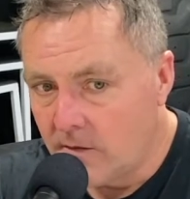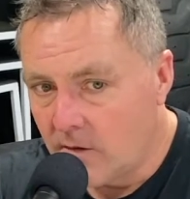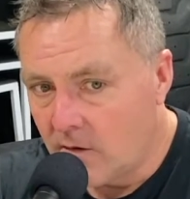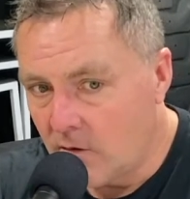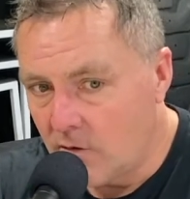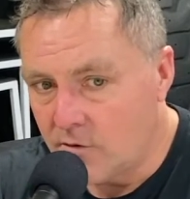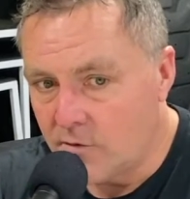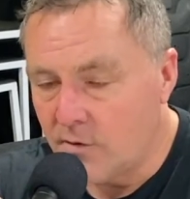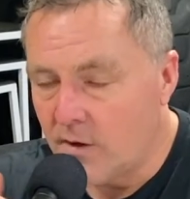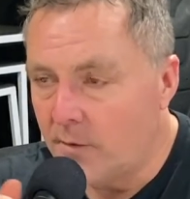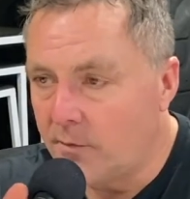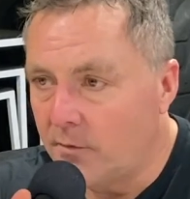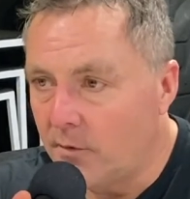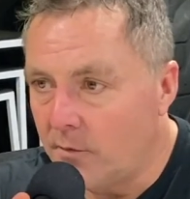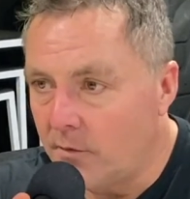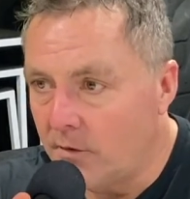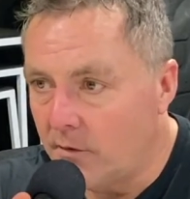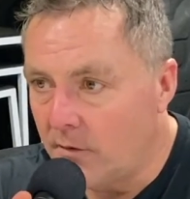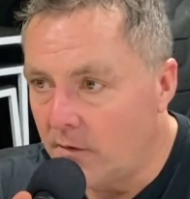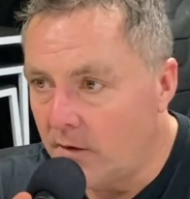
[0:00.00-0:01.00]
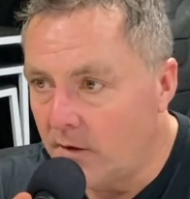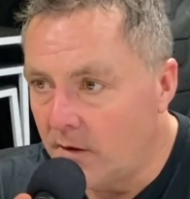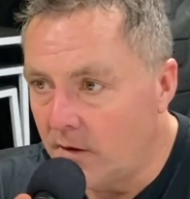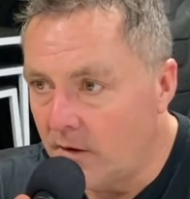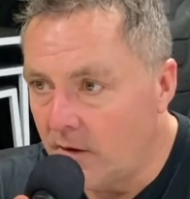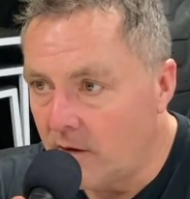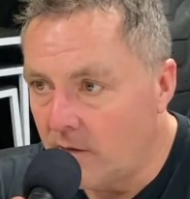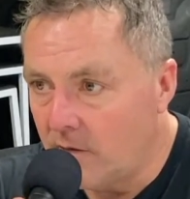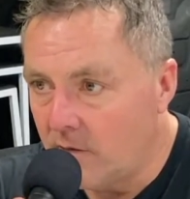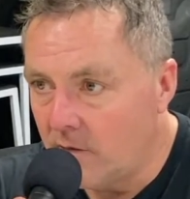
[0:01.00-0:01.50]
Coach went up to him in
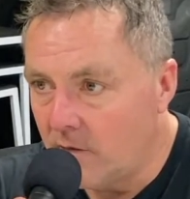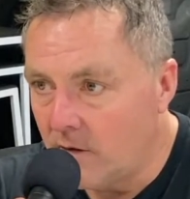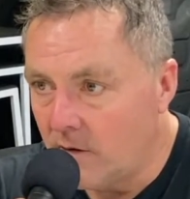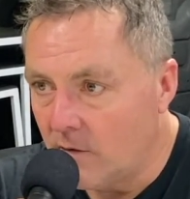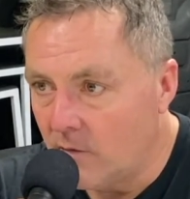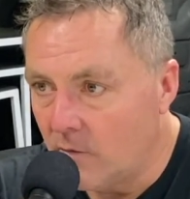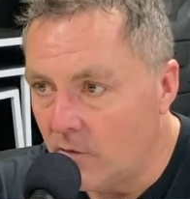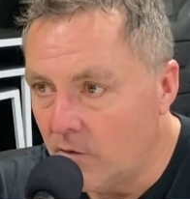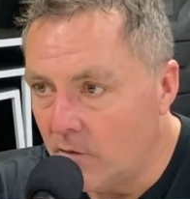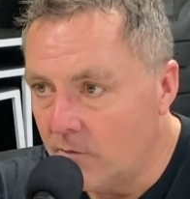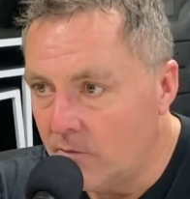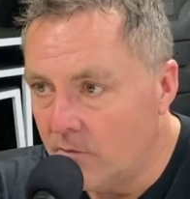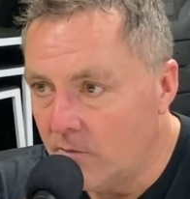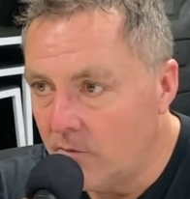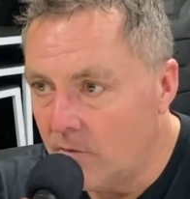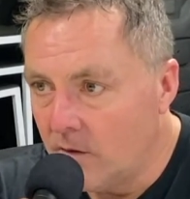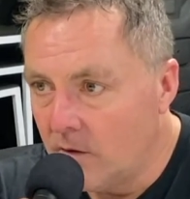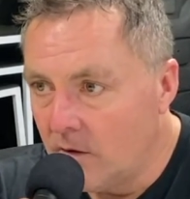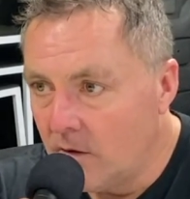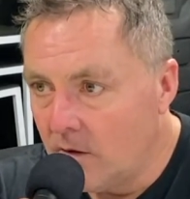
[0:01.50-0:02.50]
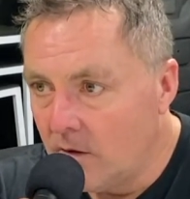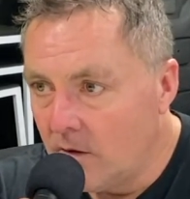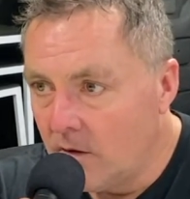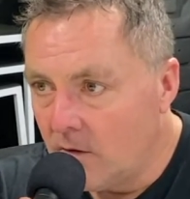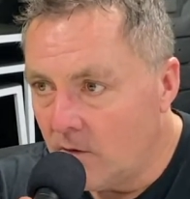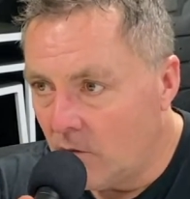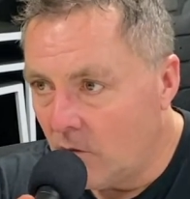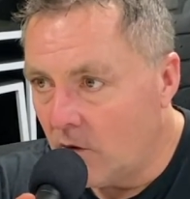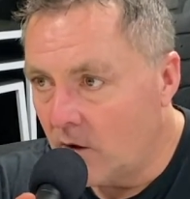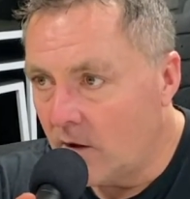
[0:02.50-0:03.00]
the room,
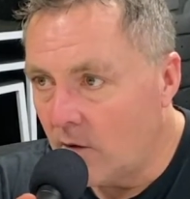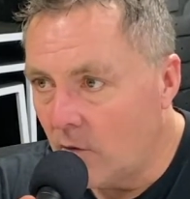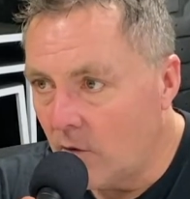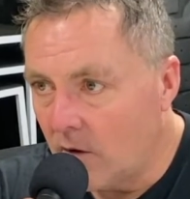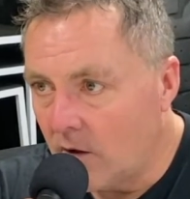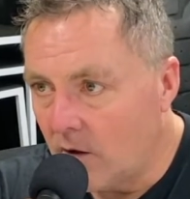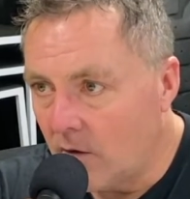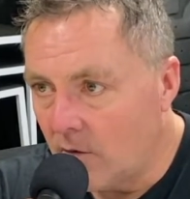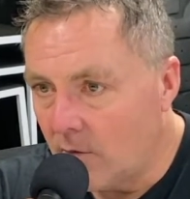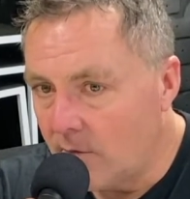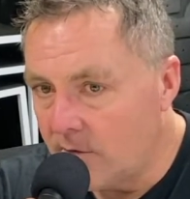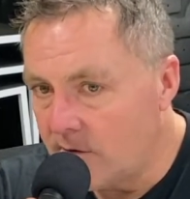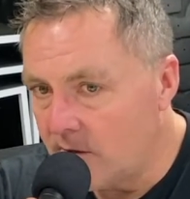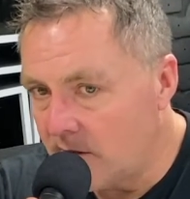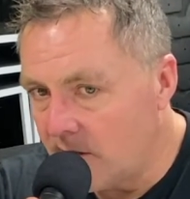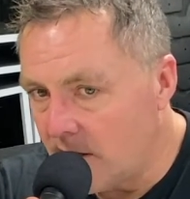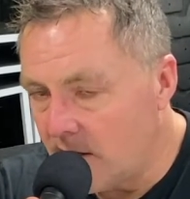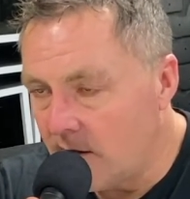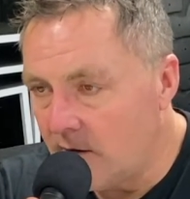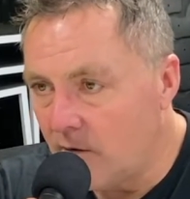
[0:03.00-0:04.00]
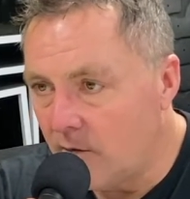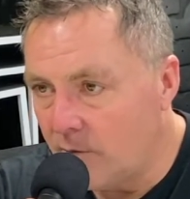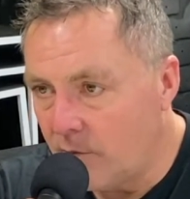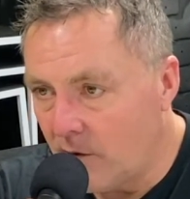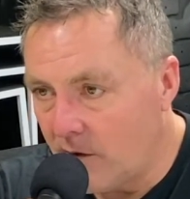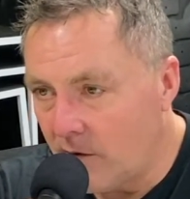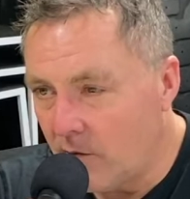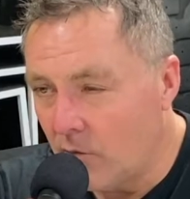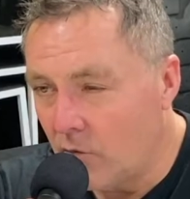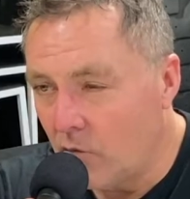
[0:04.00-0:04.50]
workout room, and says, hey, you
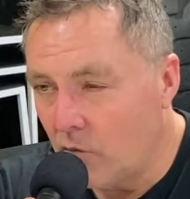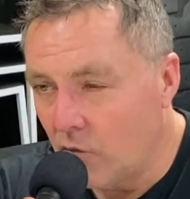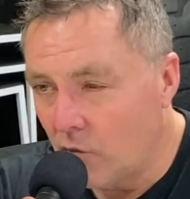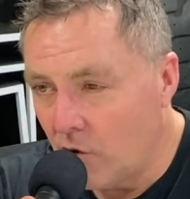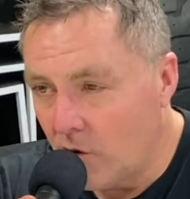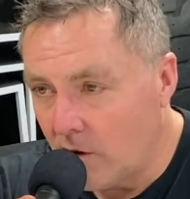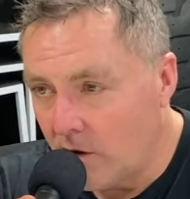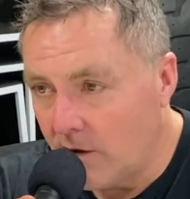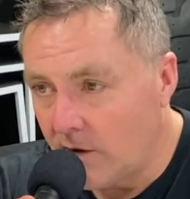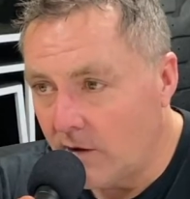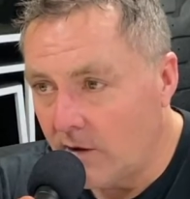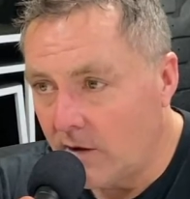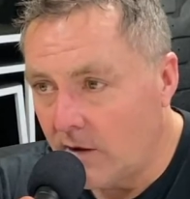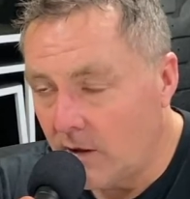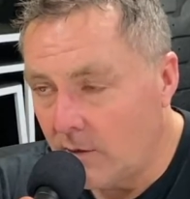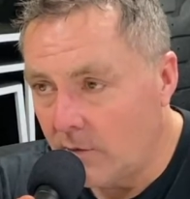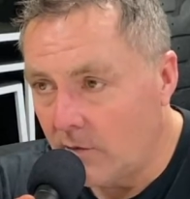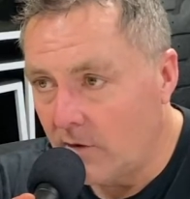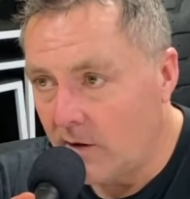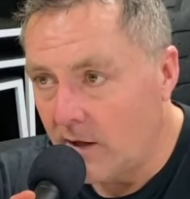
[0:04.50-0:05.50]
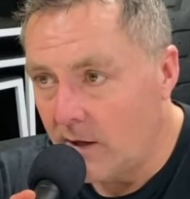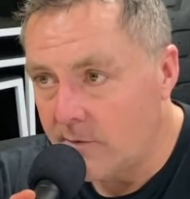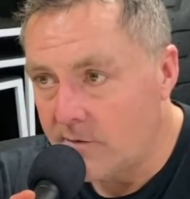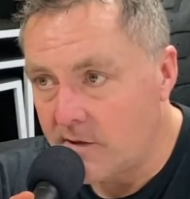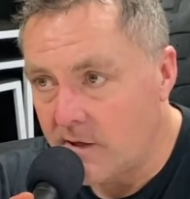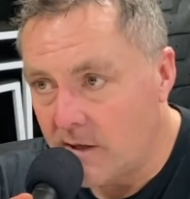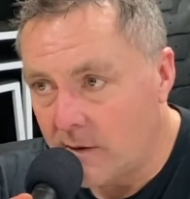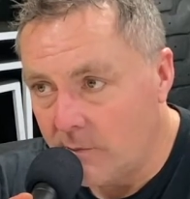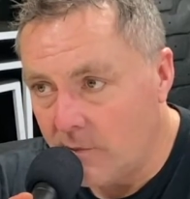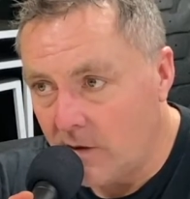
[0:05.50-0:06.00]
played a really good couple of games.
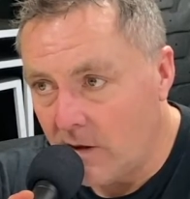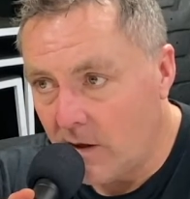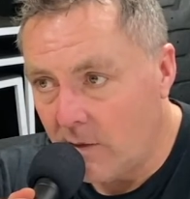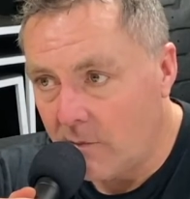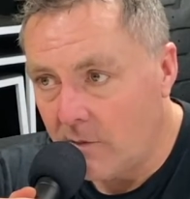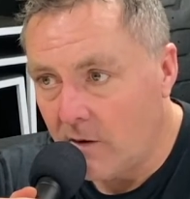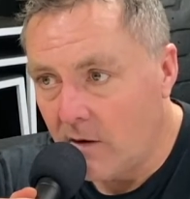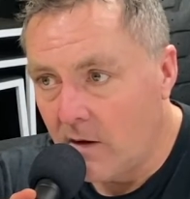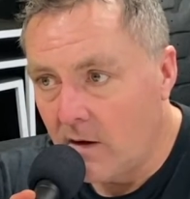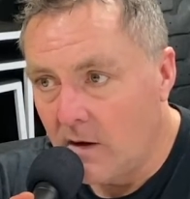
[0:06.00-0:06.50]
Keep it up.